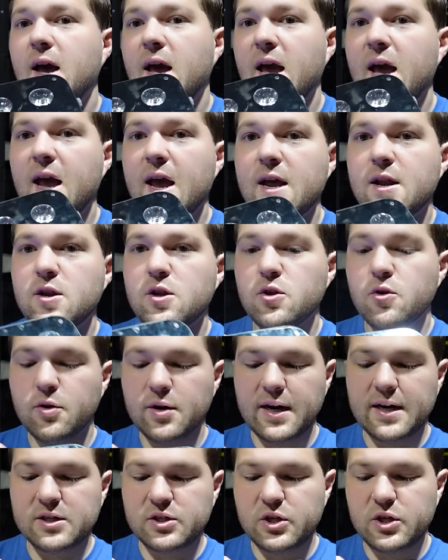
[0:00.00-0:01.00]
and you
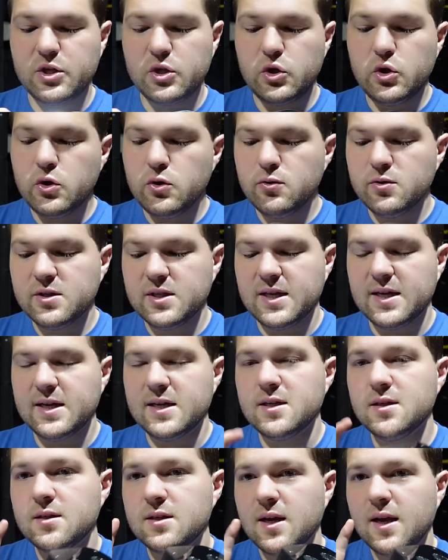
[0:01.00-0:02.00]
can actually use
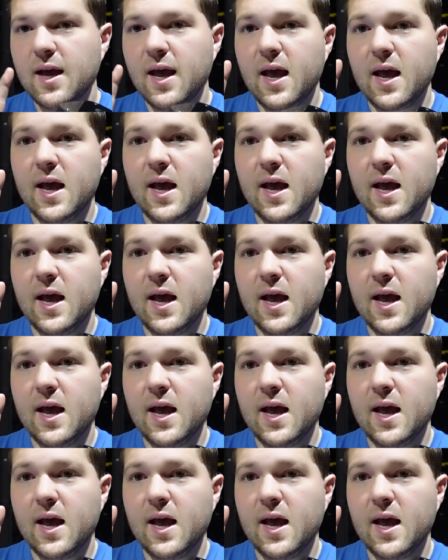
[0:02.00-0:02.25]
these